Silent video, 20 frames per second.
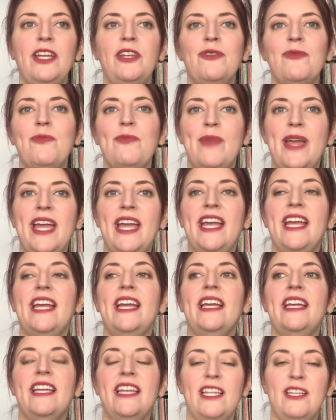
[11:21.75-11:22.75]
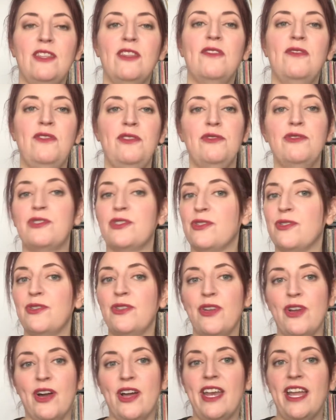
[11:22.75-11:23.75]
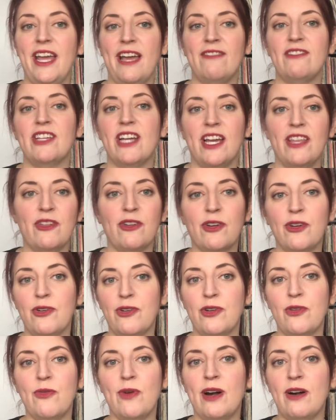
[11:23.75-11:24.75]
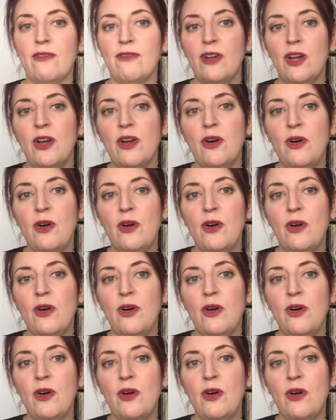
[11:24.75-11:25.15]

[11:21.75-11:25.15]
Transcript: You may in the future not have to either go to Guelph